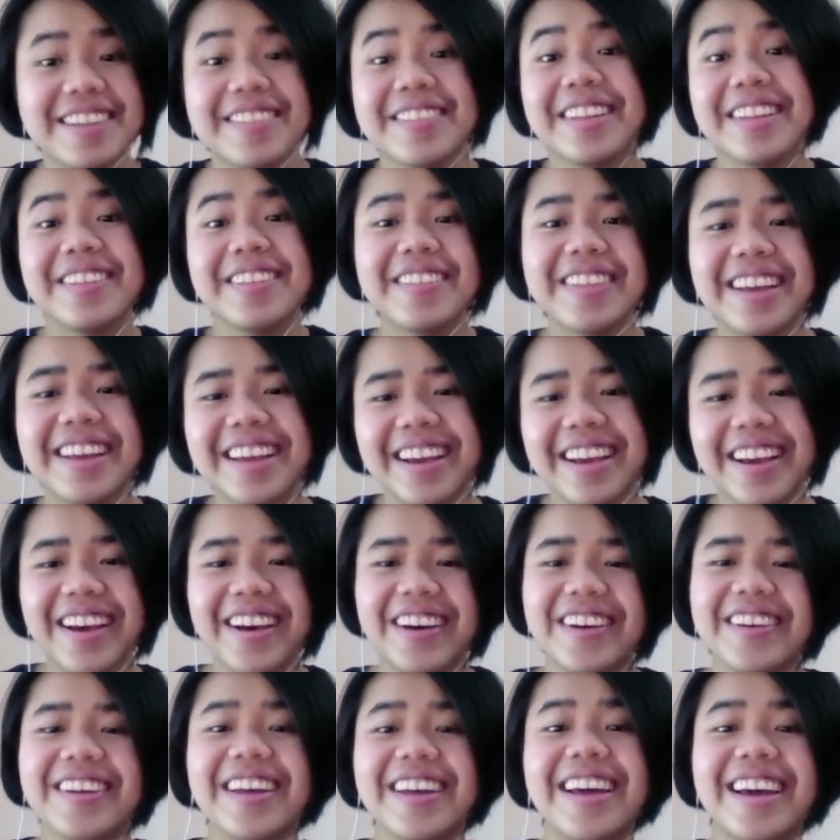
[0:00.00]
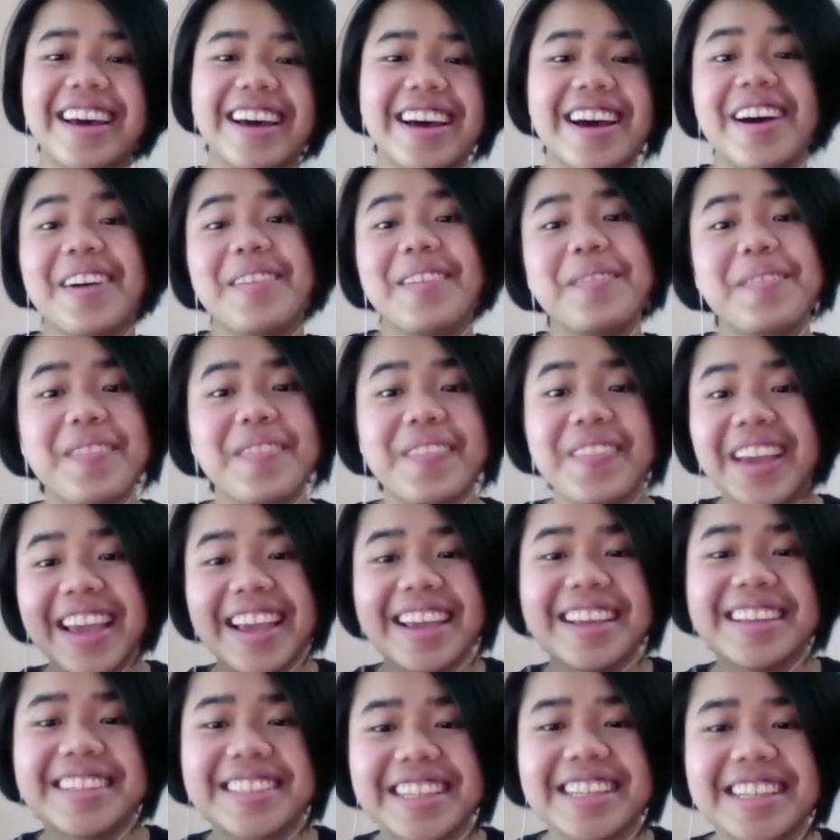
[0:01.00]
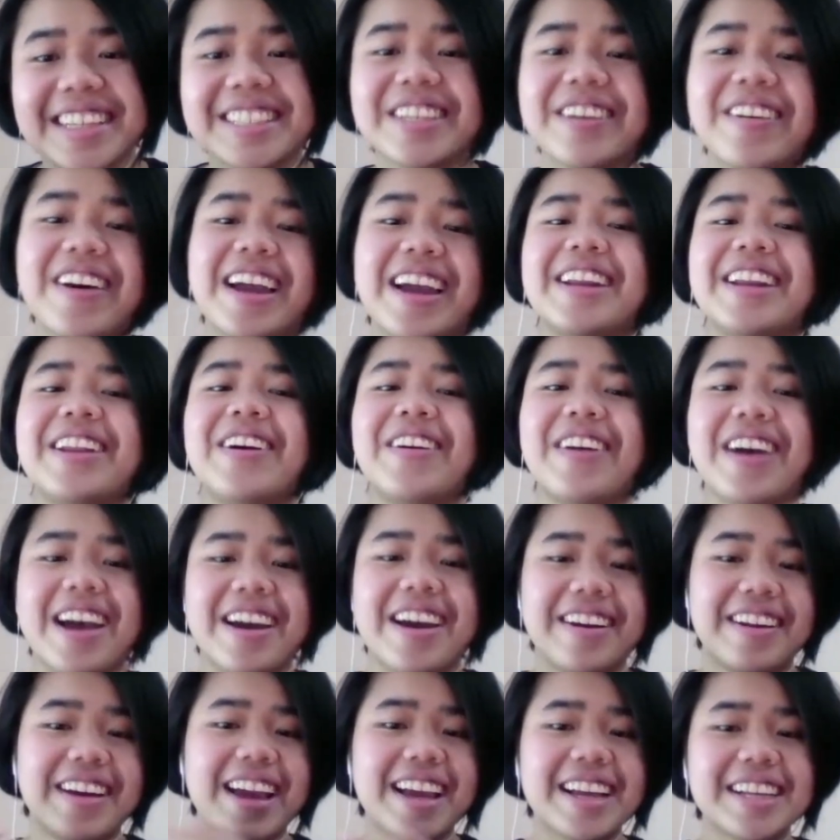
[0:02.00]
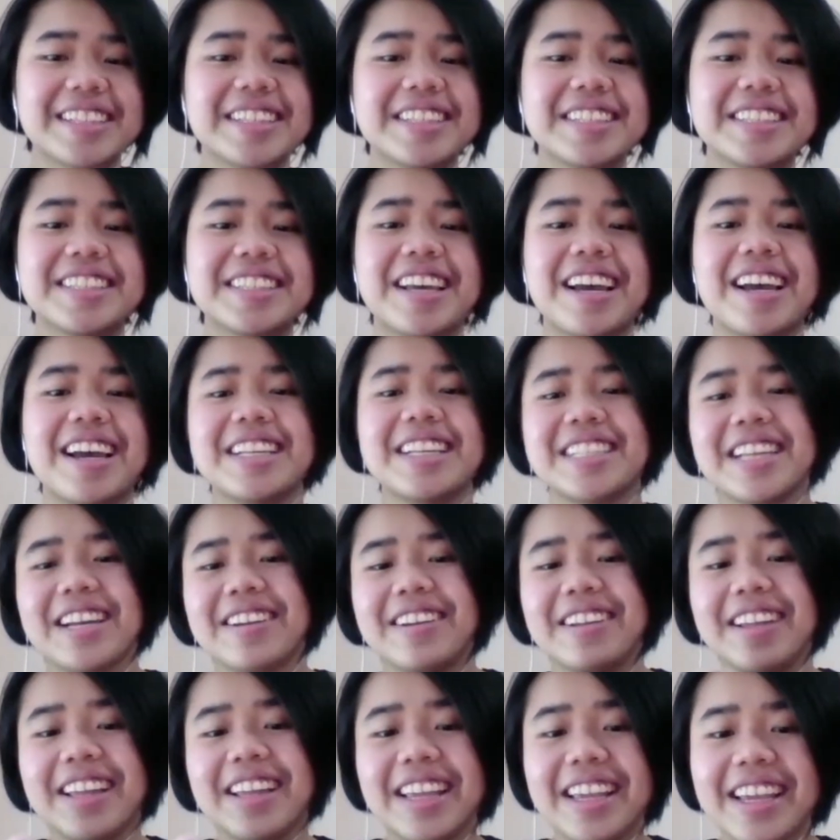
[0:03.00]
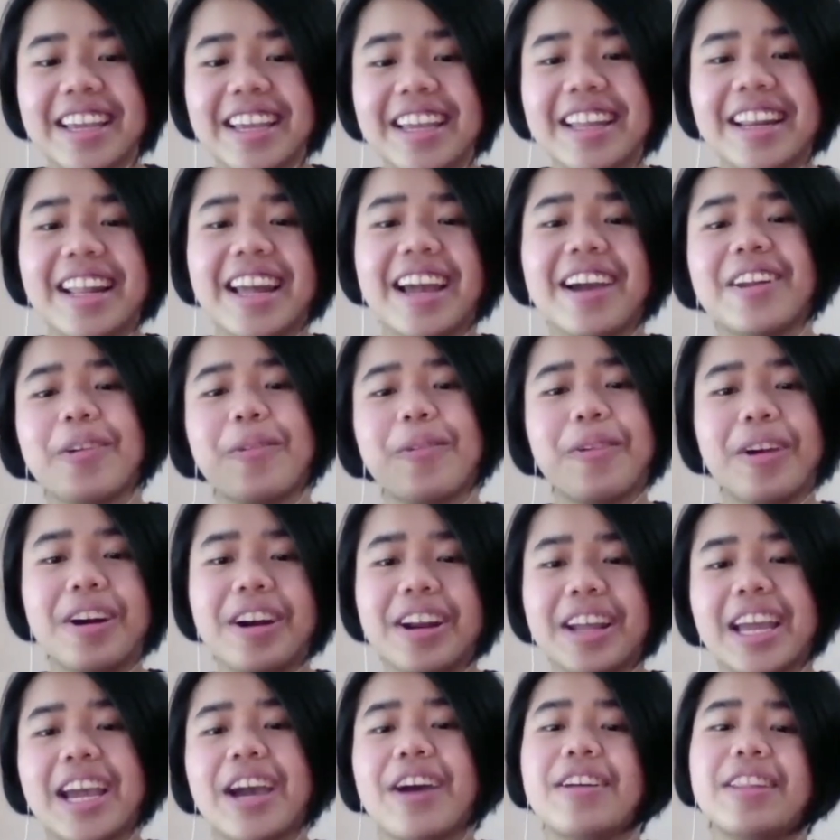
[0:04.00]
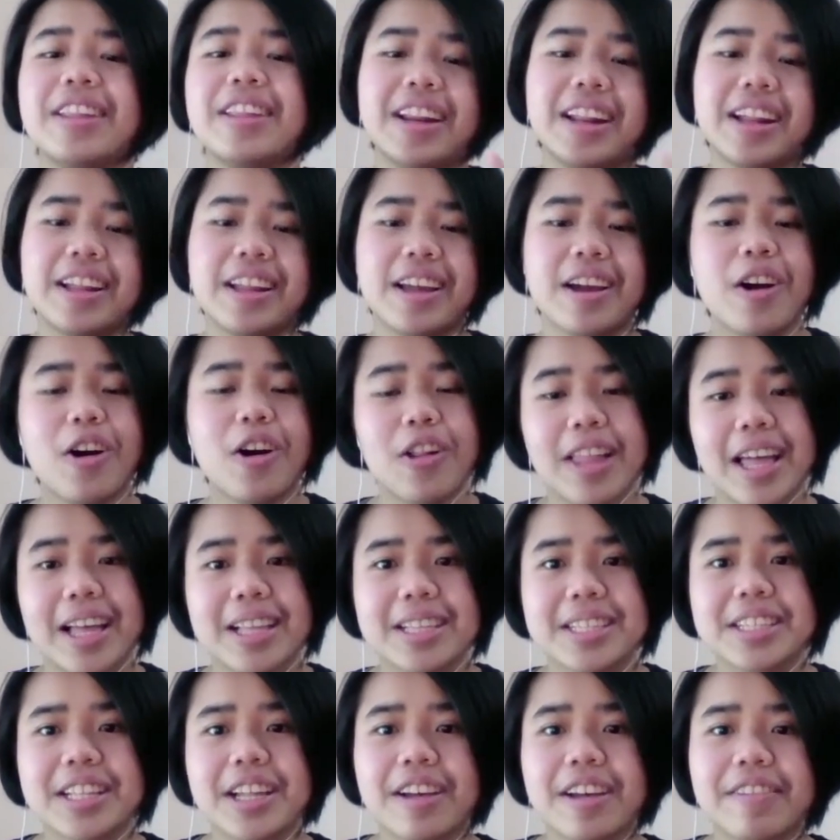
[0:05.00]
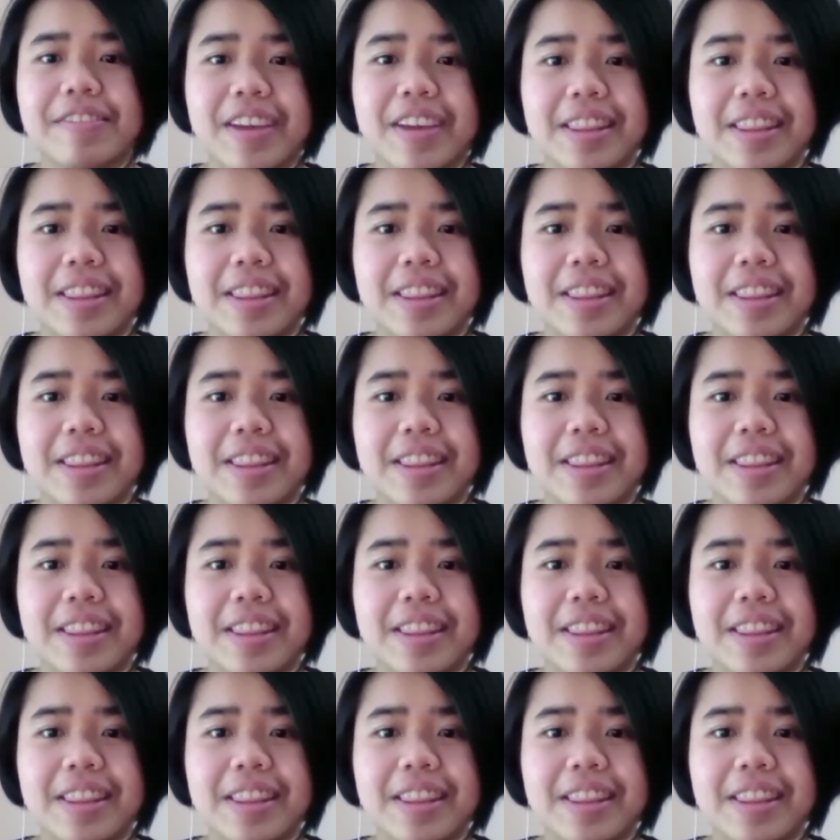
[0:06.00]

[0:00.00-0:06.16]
and I'm like, oh, amazing. So I know how to exercise, how to eat, how to work out, and all that stuff.